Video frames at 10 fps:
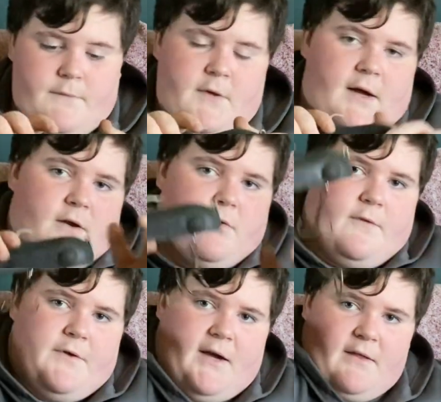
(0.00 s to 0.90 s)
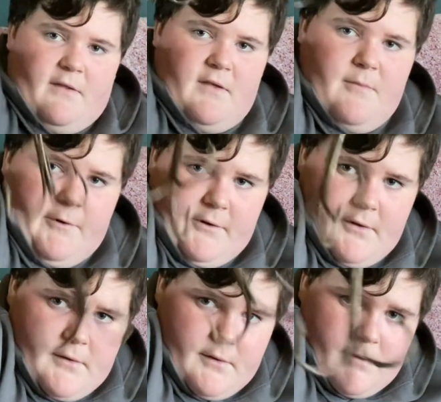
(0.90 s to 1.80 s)
Yeah, I don't know if you guys can see, but
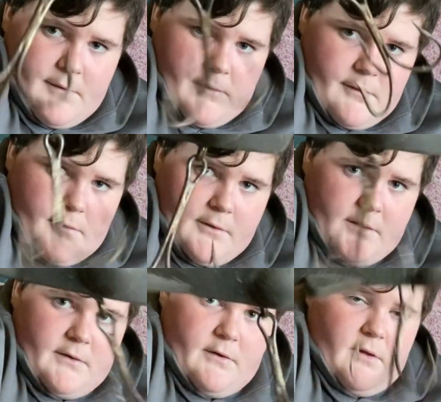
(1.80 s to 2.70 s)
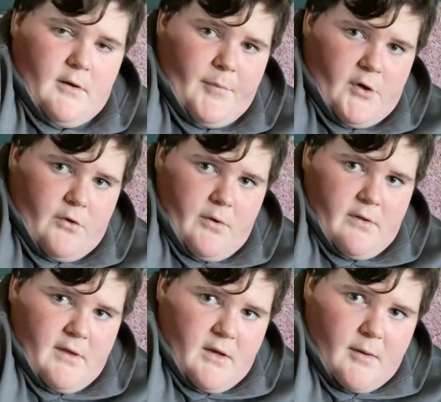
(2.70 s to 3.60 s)
looks like there's a lot of You can
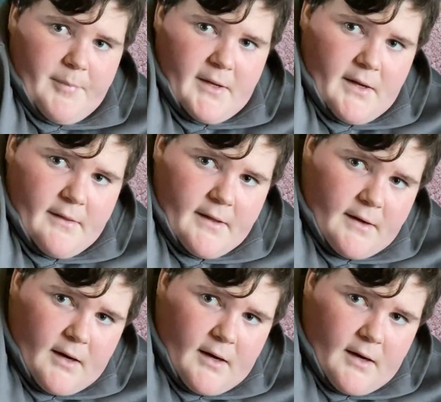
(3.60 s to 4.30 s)
see it up by that